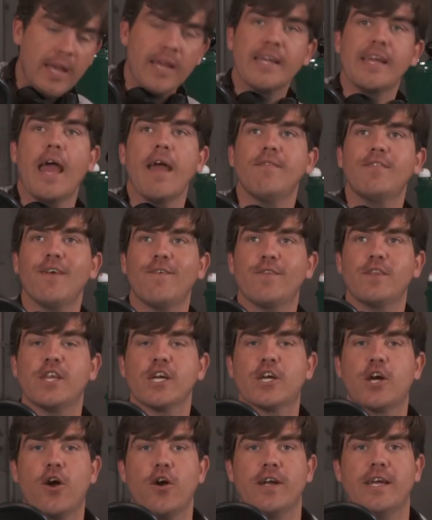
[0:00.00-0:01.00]
gave the
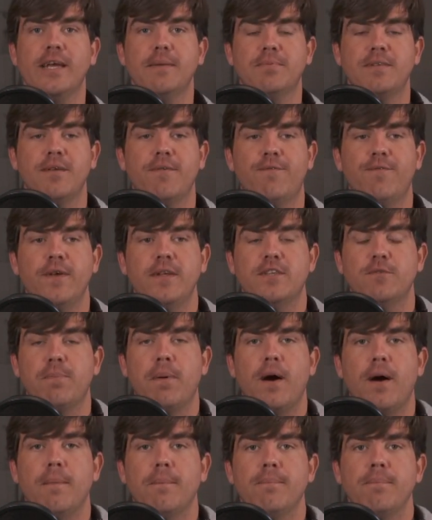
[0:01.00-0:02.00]
Kirk Gibson fist
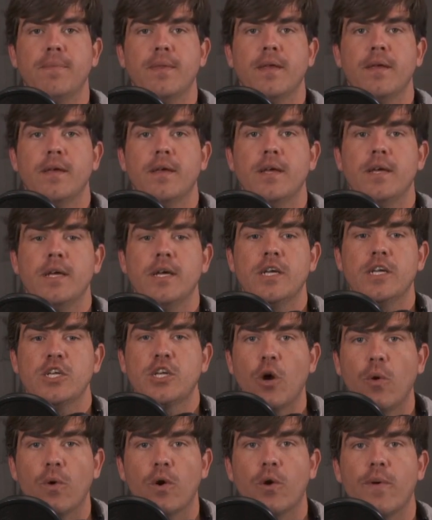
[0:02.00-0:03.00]
pump
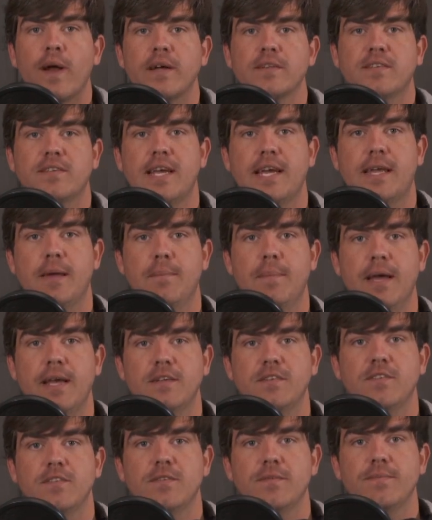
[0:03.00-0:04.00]
going around second
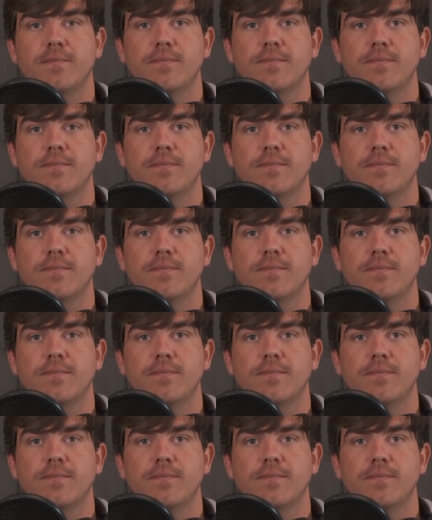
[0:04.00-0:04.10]
base.